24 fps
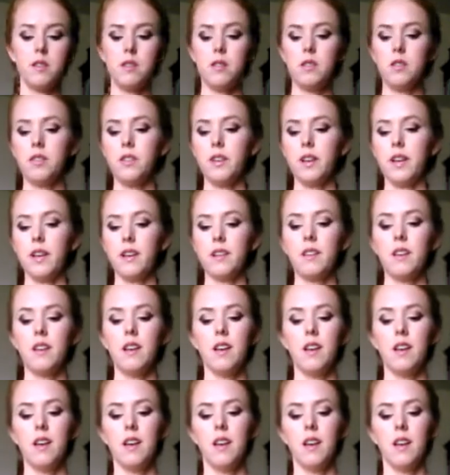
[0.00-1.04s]
is in your hand.
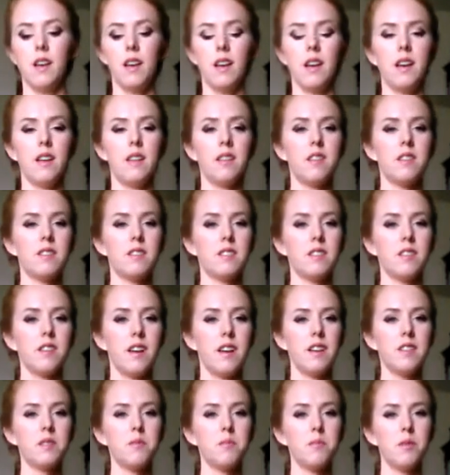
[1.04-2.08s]
And there's a
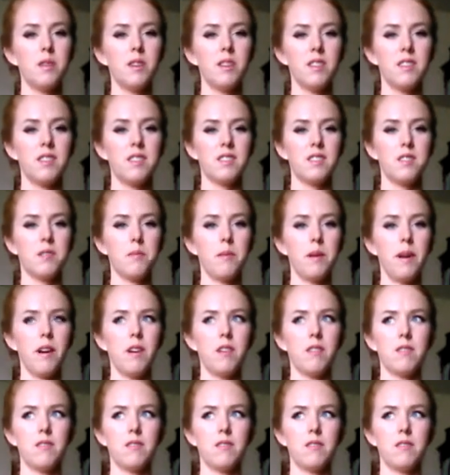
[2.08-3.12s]
nice book that's
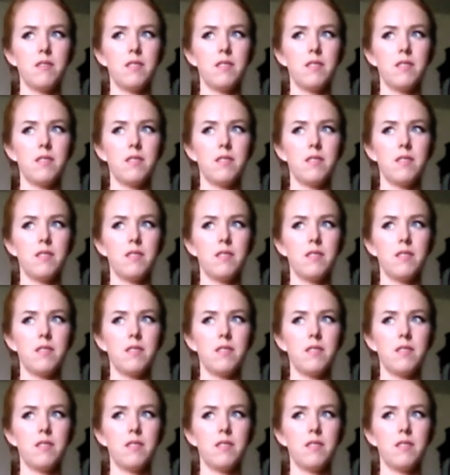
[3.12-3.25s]
about